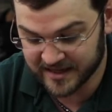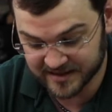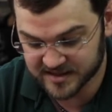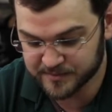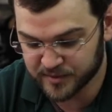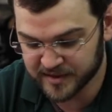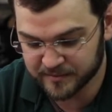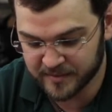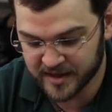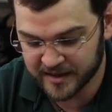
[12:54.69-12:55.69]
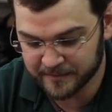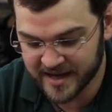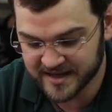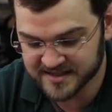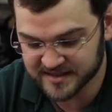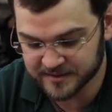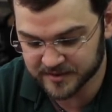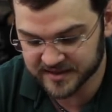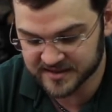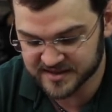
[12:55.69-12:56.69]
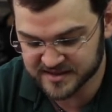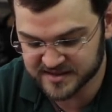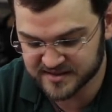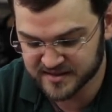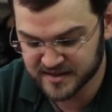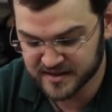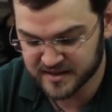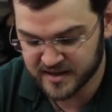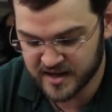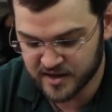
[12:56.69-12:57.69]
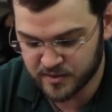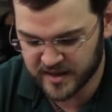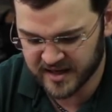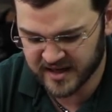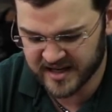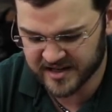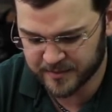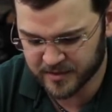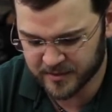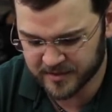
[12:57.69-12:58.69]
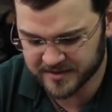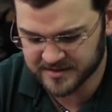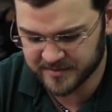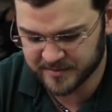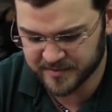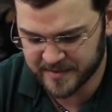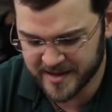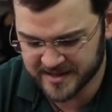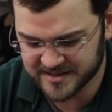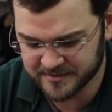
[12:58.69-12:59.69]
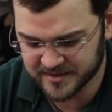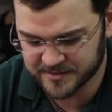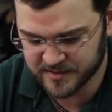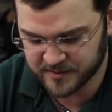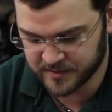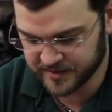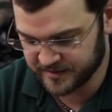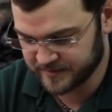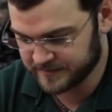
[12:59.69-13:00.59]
At this point, my magazine release is not quite lined up where I want it, so I'm going to move my magazine release where I want it,